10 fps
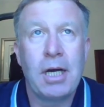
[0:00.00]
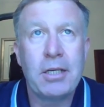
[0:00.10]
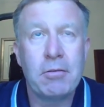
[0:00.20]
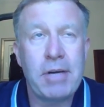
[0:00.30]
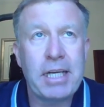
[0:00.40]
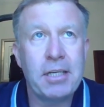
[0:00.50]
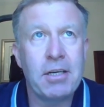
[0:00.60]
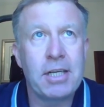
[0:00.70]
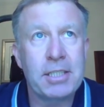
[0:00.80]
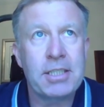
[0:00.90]
I got
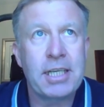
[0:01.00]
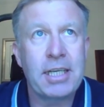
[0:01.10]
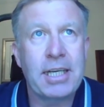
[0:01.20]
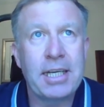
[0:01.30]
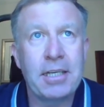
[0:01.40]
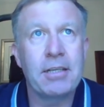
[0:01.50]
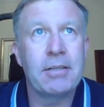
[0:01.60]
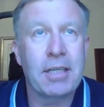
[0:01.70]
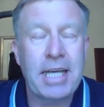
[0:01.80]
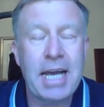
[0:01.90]
recognised in
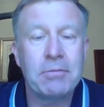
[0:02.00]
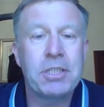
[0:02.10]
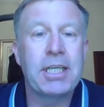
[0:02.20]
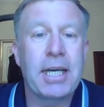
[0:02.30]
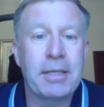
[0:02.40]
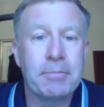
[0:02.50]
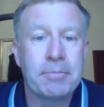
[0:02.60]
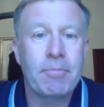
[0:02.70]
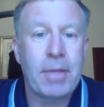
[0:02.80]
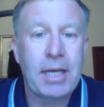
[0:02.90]
a county
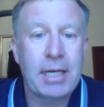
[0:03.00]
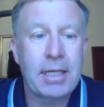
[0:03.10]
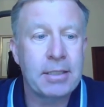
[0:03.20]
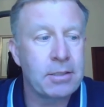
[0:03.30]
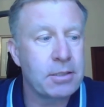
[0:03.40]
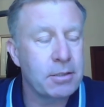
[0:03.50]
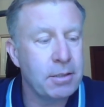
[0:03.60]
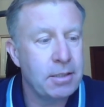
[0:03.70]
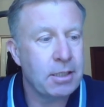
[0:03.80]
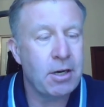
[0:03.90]
game, and
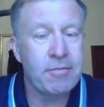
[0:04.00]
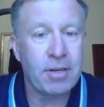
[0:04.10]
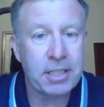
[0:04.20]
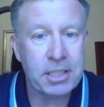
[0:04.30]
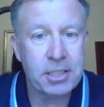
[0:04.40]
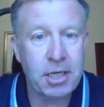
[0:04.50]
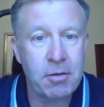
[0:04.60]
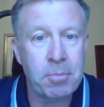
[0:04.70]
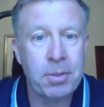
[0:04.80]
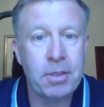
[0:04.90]
I got invited to
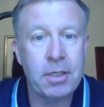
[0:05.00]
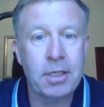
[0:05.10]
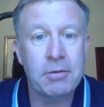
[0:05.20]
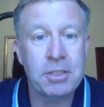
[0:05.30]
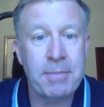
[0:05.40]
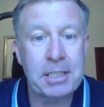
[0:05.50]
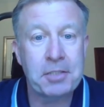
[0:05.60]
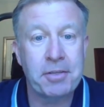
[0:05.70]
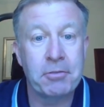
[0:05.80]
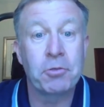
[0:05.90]
go and go to
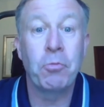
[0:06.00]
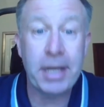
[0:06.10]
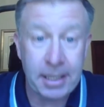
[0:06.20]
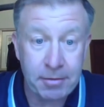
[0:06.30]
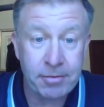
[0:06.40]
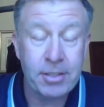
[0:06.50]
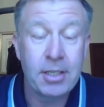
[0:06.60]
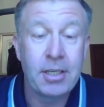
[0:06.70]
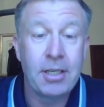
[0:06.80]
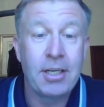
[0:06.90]
Mansfield with
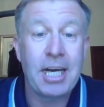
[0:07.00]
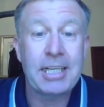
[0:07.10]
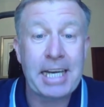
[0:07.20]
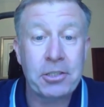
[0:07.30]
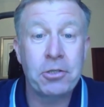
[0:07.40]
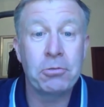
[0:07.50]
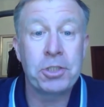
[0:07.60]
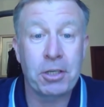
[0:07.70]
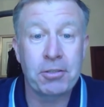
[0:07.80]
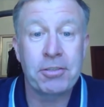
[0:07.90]
a lad
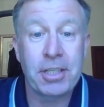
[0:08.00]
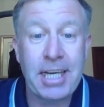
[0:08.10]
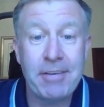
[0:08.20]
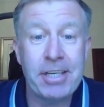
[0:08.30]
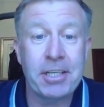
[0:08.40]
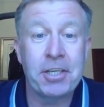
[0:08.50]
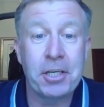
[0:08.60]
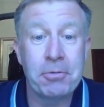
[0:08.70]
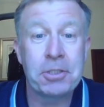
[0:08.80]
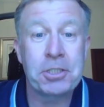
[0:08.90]
called Jonathan Kerrigan,
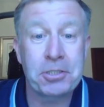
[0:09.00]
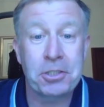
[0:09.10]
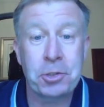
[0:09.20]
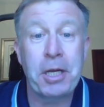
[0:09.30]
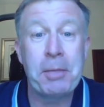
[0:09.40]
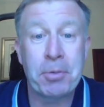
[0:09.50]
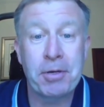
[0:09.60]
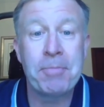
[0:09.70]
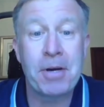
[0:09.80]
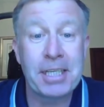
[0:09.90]
who was the
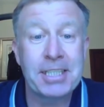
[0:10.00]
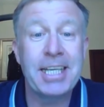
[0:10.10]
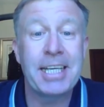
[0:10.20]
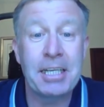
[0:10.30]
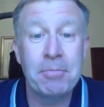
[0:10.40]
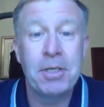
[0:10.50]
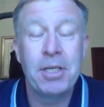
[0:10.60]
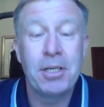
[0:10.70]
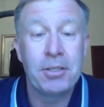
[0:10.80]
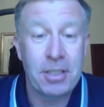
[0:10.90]
sweeper in my team.
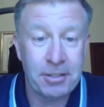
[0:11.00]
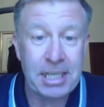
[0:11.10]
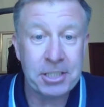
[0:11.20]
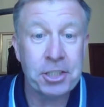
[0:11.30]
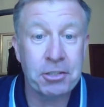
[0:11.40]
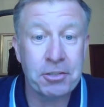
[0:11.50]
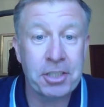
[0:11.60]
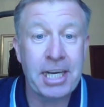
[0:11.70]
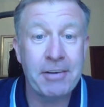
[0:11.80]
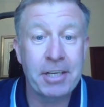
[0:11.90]
And that's a
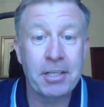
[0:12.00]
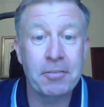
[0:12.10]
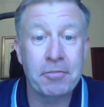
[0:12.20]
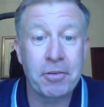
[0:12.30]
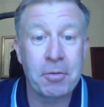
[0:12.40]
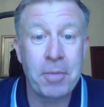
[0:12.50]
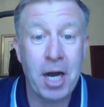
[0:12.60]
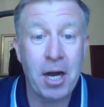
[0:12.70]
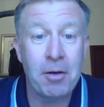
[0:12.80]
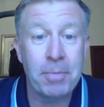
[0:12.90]
Jonathan Kerrigan from
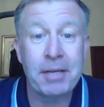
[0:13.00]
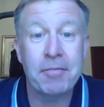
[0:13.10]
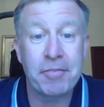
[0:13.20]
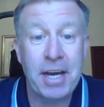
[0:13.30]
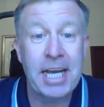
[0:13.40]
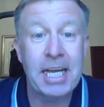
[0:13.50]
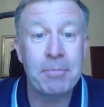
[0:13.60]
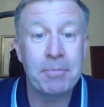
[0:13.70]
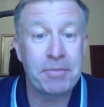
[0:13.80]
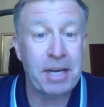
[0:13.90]
Heartbeat
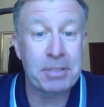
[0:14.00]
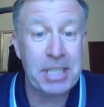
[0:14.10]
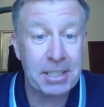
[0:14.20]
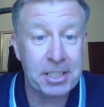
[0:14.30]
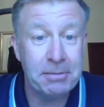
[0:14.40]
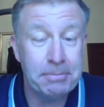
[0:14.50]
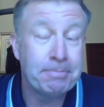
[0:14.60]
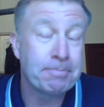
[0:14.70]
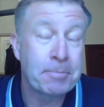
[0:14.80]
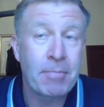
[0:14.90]
fame, famous actor.